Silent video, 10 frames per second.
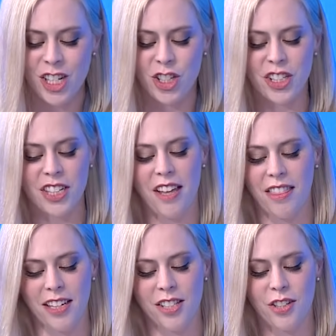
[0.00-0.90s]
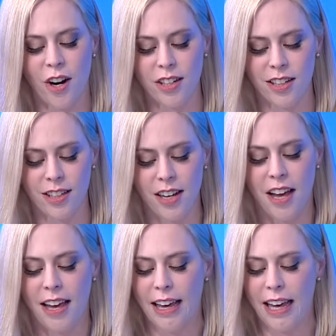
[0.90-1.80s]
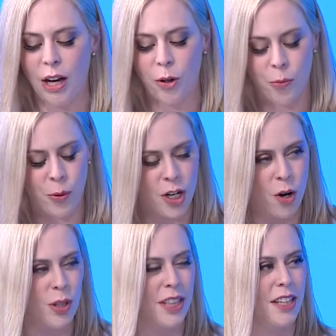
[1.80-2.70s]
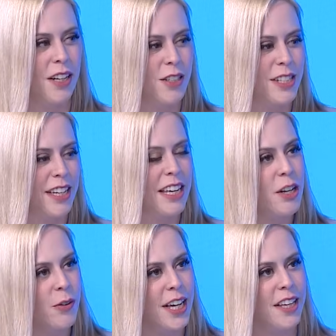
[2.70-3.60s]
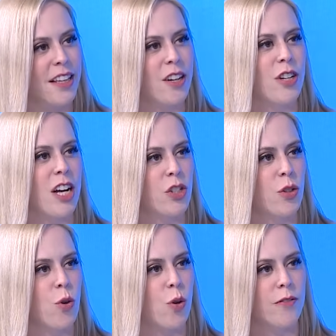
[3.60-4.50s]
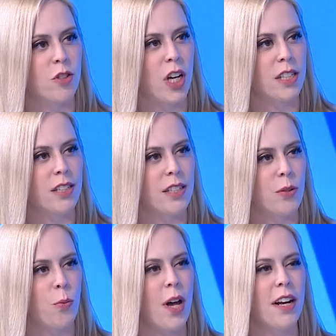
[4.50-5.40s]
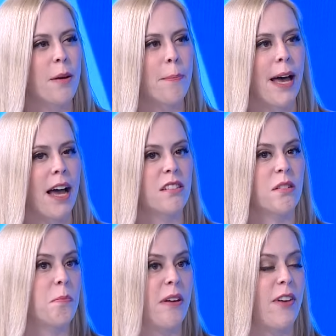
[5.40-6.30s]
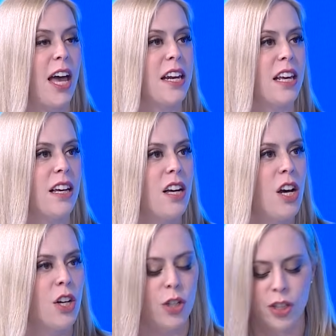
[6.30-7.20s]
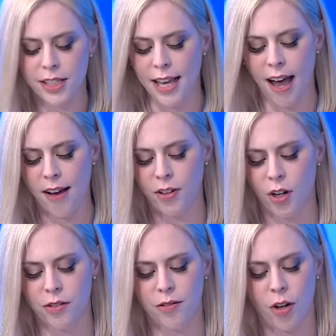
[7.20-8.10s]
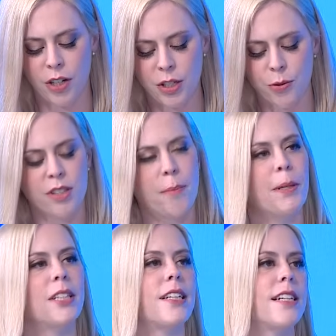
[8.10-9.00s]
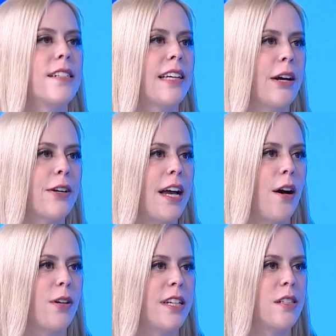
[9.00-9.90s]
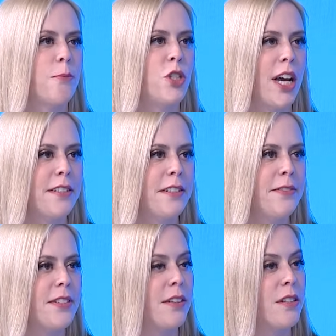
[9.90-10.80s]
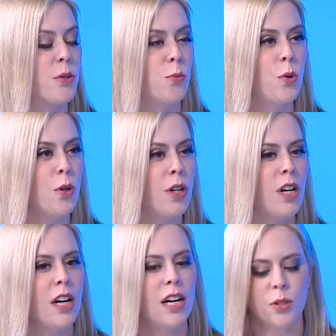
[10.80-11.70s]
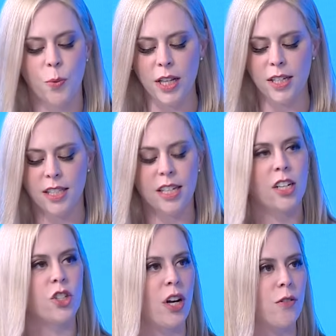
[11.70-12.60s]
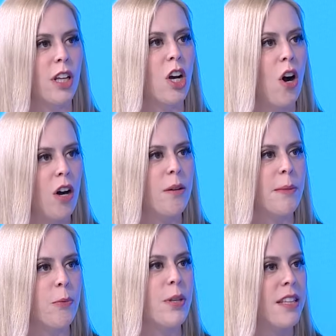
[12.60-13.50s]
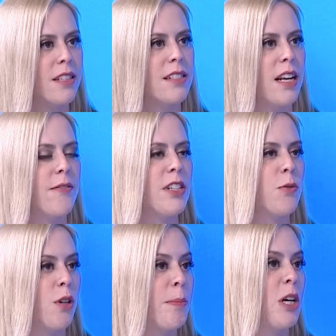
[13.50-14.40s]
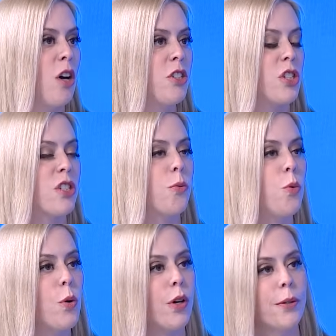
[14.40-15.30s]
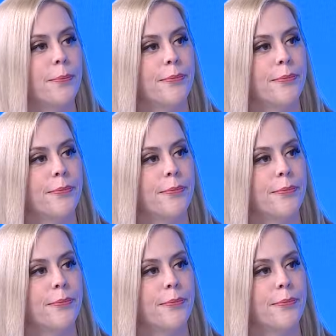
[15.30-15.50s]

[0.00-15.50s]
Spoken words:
Just to get things started, we know that there's a hearing in the International Court of Justice. What impact, if any, could this have on Israel's ability to carry out its objectives in this war, as well as the general economy within the state of Israel beyond just the war?